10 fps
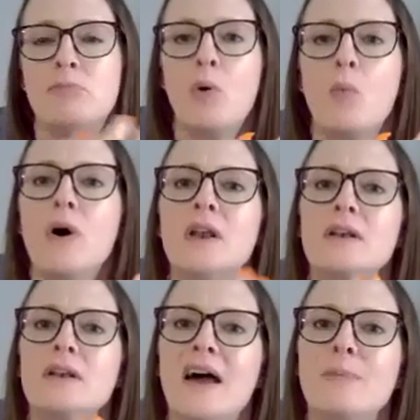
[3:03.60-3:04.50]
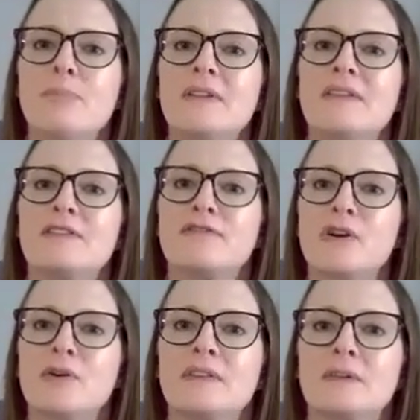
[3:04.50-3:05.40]
But what happens if
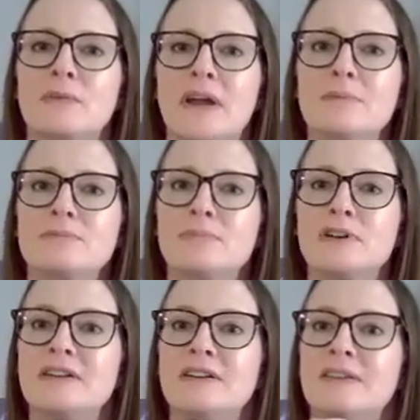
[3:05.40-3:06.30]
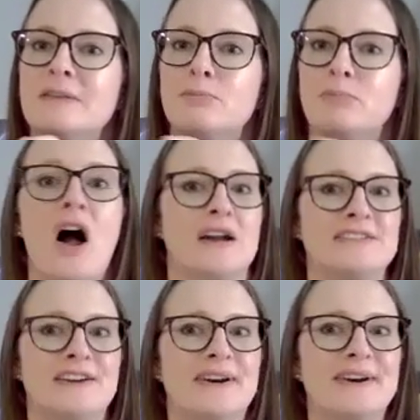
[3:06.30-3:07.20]
there is a ramp, but it is
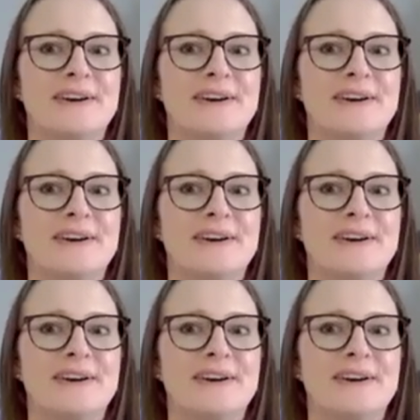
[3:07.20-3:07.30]
blocked?